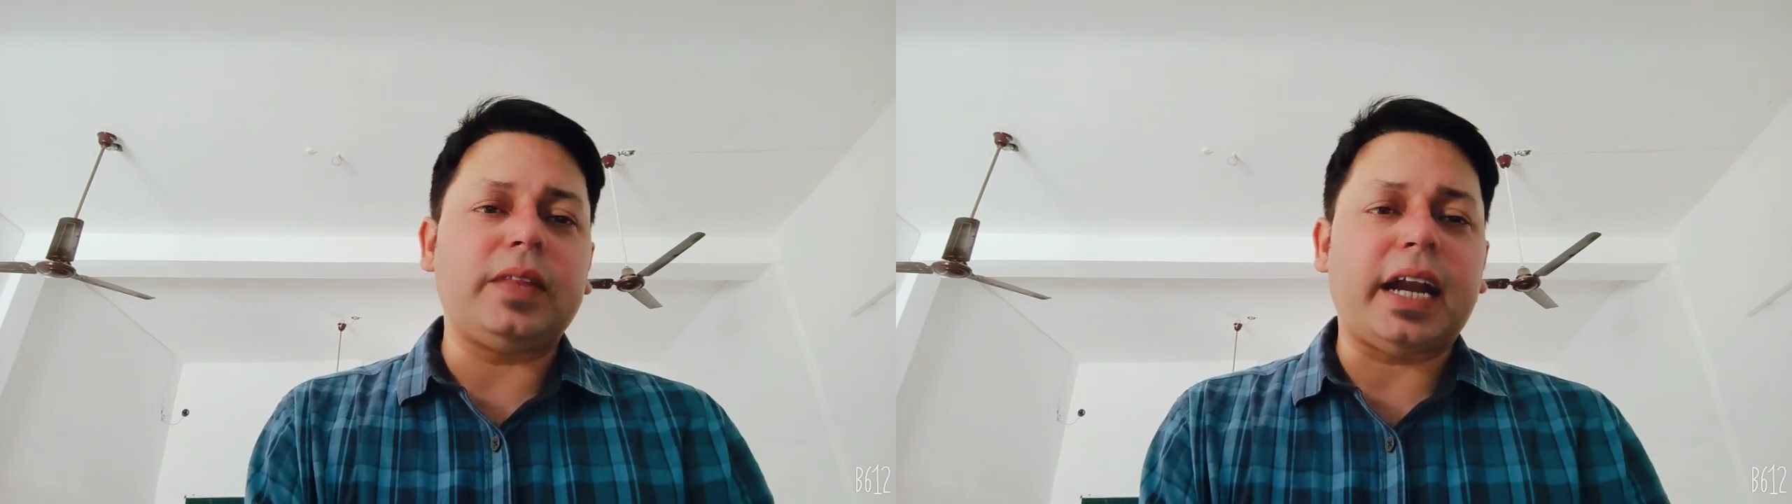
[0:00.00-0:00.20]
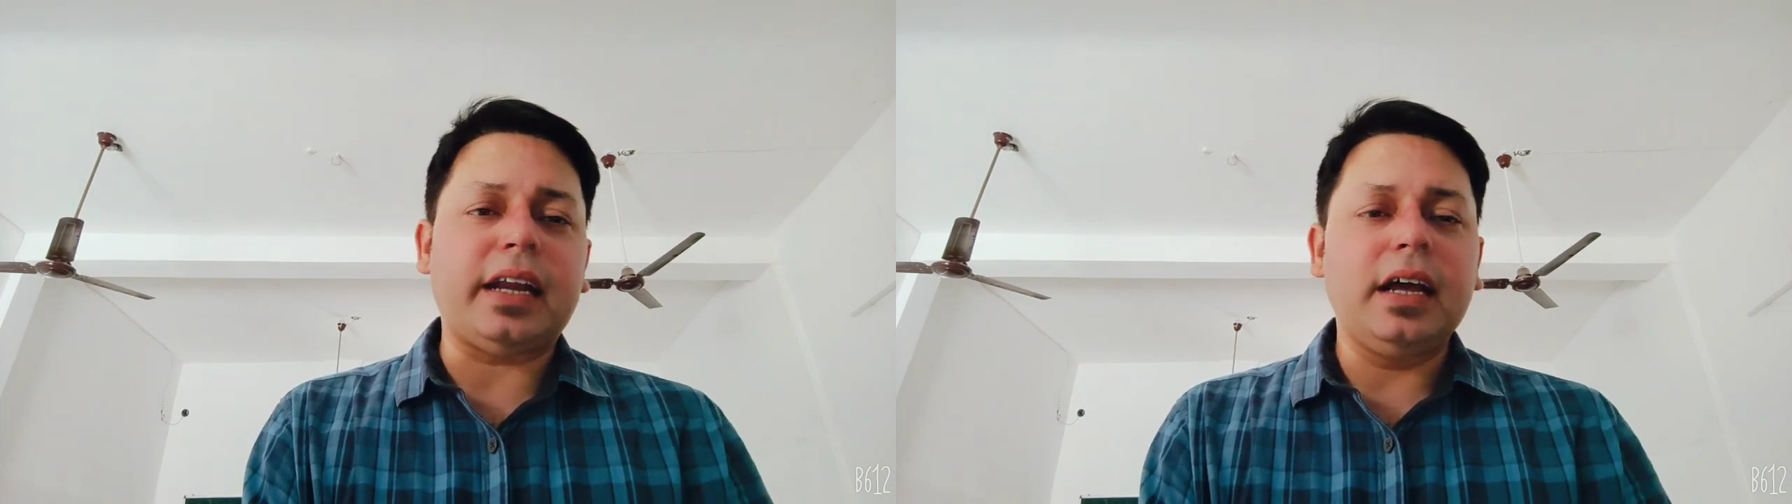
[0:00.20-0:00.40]

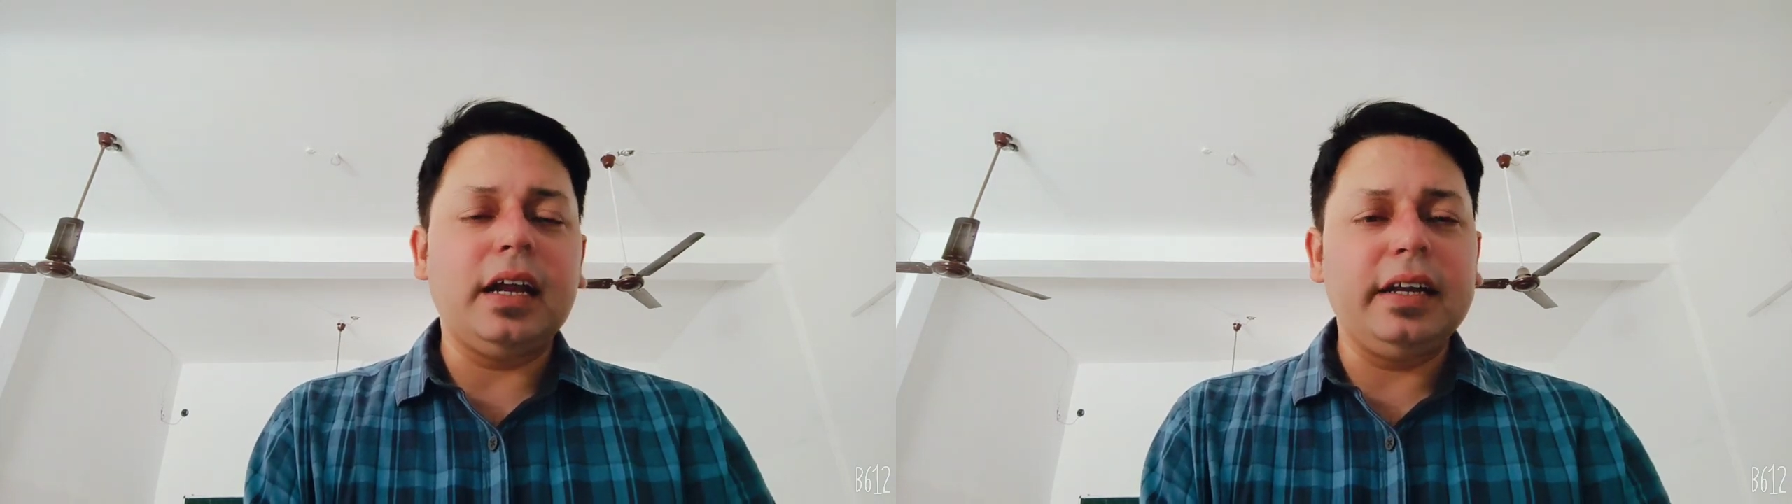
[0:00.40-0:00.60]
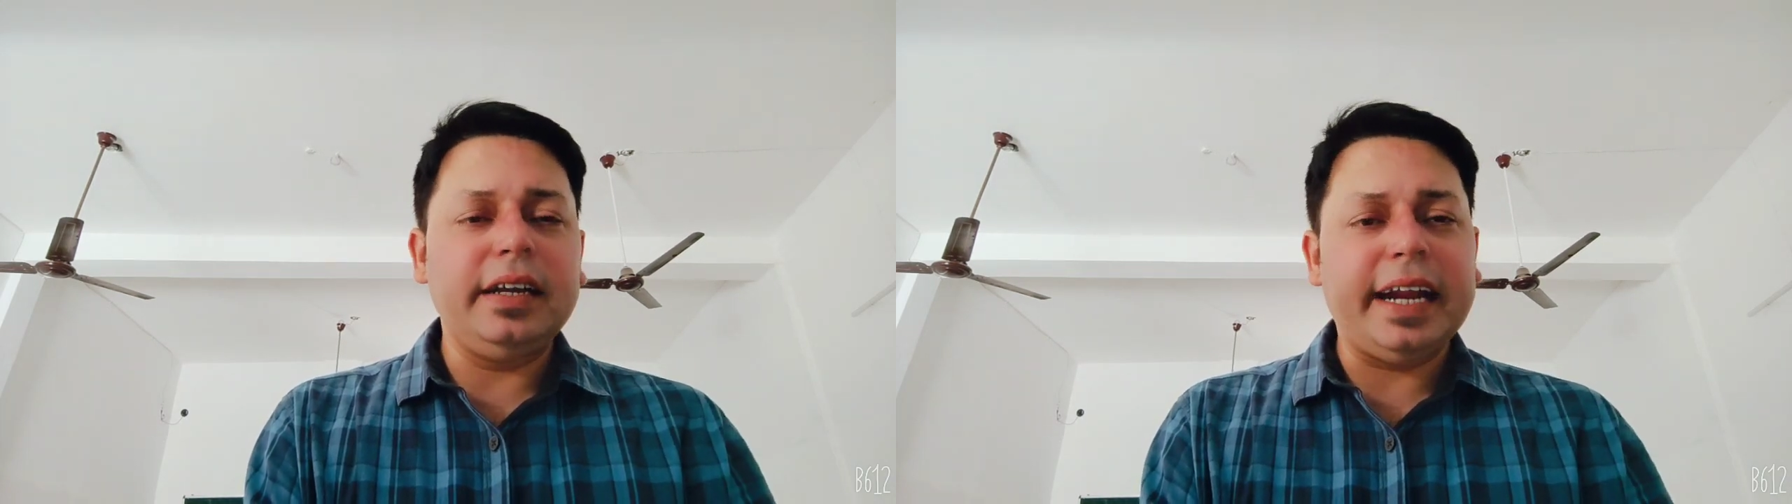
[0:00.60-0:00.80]

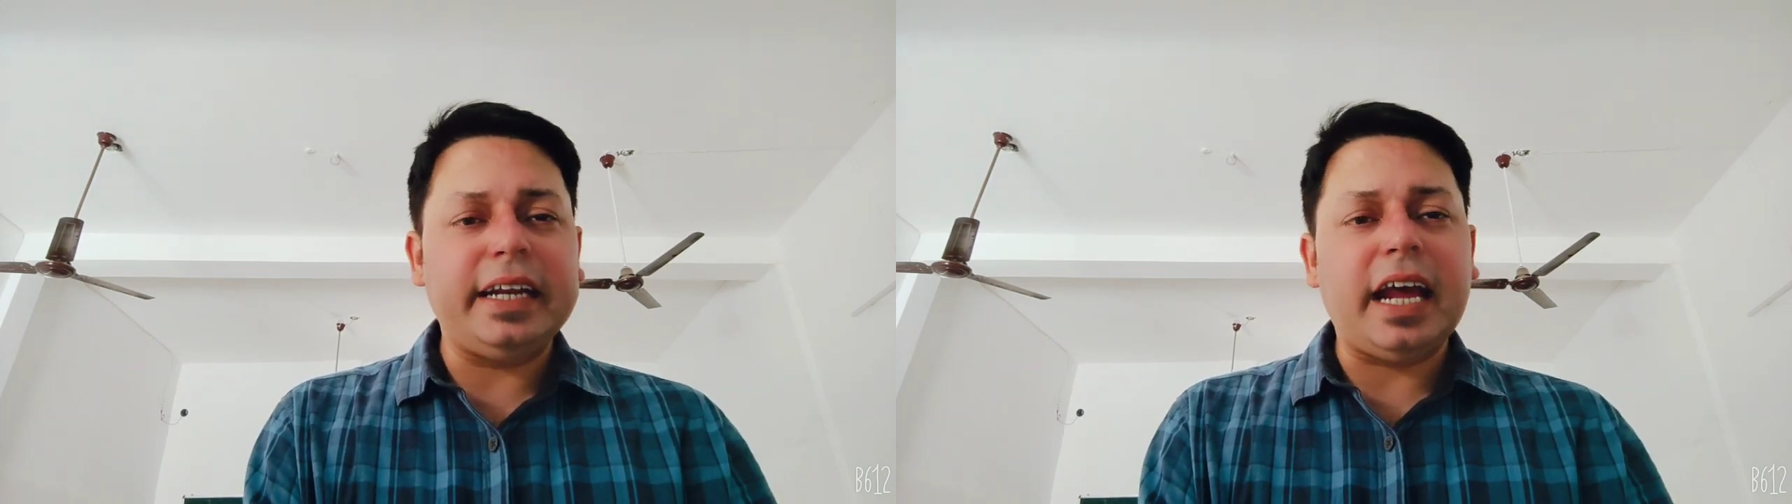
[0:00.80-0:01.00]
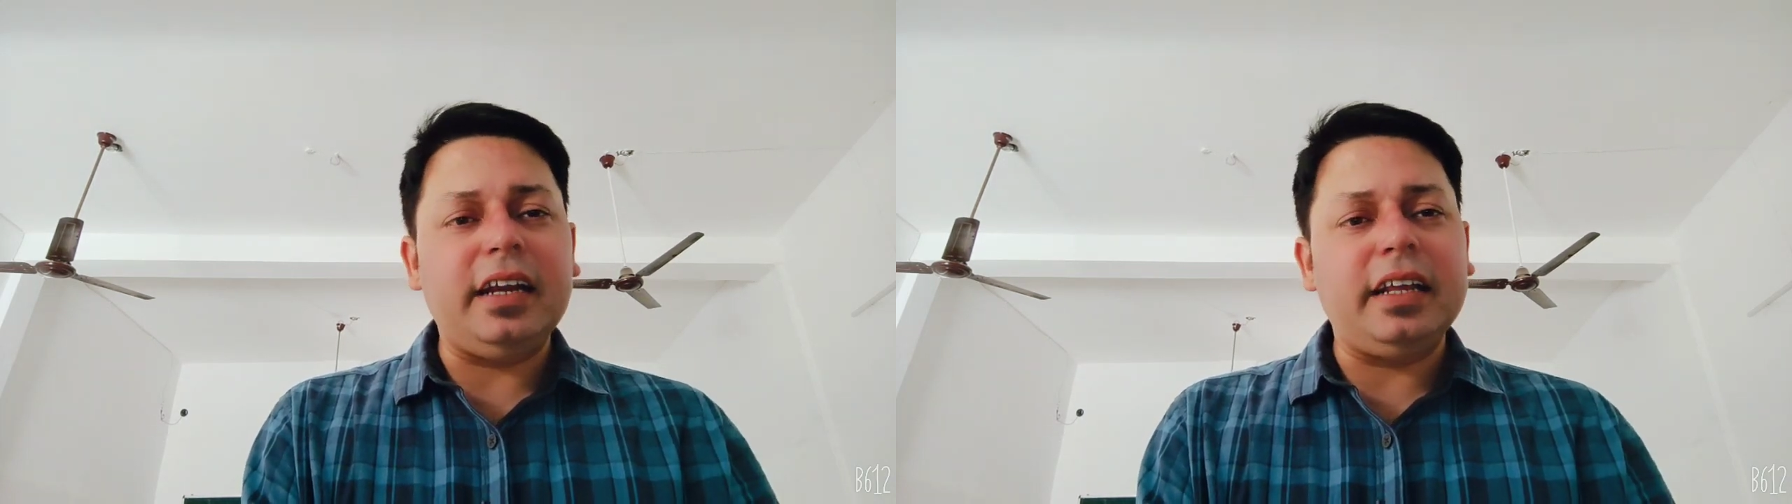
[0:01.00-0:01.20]
that dead and